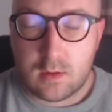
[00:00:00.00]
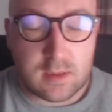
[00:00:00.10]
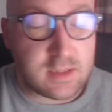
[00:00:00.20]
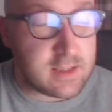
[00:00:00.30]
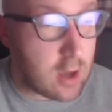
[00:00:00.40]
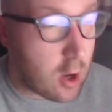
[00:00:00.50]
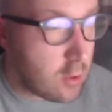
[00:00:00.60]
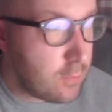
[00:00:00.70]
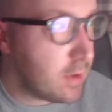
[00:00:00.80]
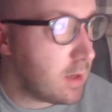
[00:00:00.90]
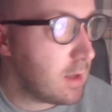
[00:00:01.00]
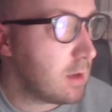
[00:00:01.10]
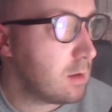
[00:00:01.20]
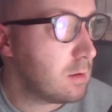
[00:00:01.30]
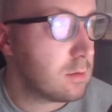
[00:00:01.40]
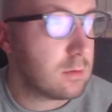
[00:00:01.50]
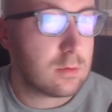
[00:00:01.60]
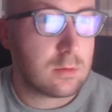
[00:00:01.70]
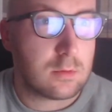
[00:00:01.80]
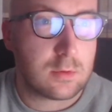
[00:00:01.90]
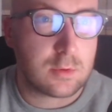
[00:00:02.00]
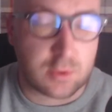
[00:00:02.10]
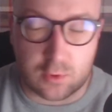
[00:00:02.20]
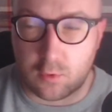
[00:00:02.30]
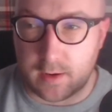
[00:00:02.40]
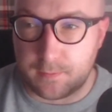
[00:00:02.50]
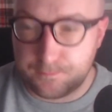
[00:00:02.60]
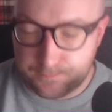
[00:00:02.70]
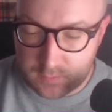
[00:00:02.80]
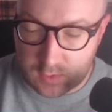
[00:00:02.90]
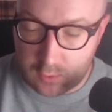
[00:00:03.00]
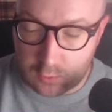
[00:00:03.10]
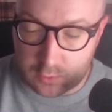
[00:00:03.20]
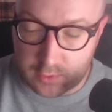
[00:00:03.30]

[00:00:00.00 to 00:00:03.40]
There's the opening story called